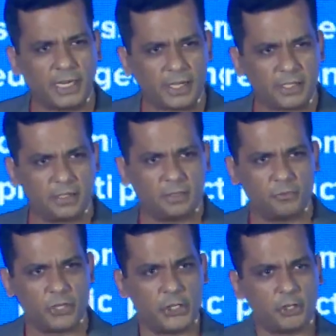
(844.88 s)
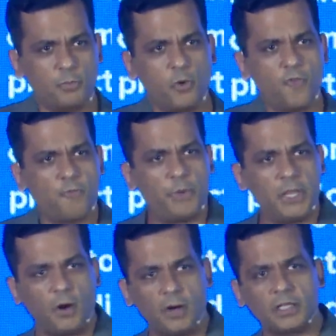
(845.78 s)
at? You need to move
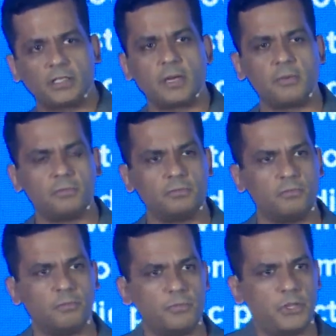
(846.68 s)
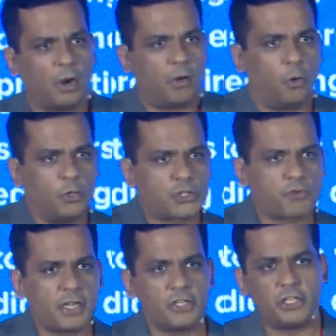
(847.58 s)
beyond your own
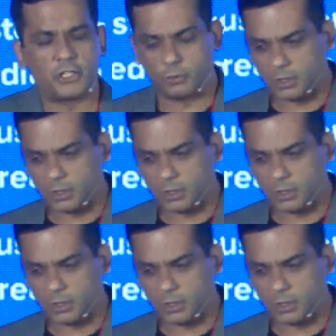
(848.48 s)
strategies to the